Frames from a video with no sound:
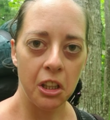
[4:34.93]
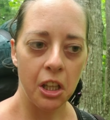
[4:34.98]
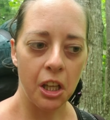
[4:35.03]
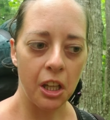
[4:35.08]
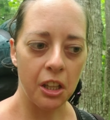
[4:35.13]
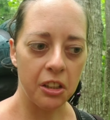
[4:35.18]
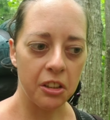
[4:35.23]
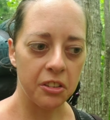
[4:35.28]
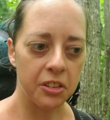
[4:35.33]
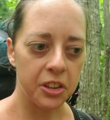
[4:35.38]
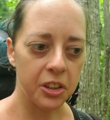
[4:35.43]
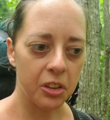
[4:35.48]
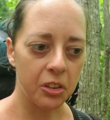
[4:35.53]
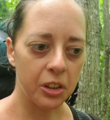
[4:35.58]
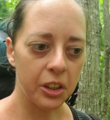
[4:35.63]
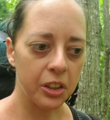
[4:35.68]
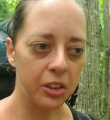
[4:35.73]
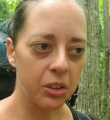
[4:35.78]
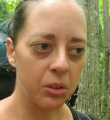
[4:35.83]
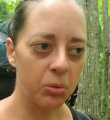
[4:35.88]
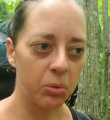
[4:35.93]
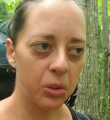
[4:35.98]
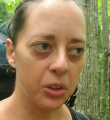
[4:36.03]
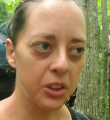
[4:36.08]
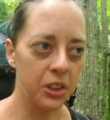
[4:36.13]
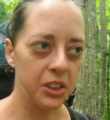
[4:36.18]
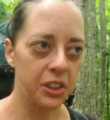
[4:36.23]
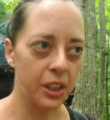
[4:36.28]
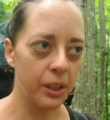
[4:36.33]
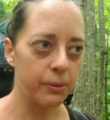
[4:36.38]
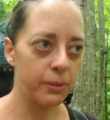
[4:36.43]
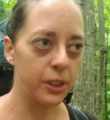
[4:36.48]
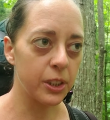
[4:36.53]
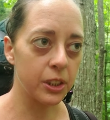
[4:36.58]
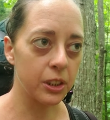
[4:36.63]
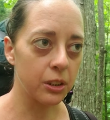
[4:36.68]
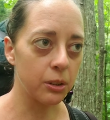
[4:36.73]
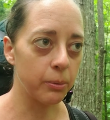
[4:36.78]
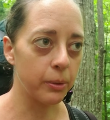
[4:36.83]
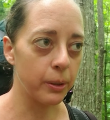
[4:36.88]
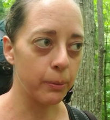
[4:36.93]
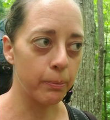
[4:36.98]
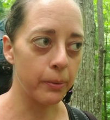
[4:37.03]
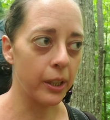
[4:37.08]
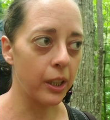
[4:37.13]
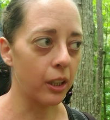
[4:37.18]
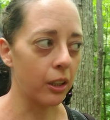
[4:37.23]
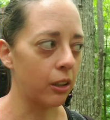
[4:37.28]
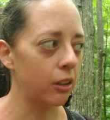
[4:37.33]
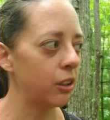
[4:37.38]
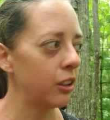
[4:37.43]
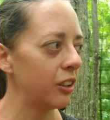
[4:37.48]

And so, like, one of these times it's gonna be a bear.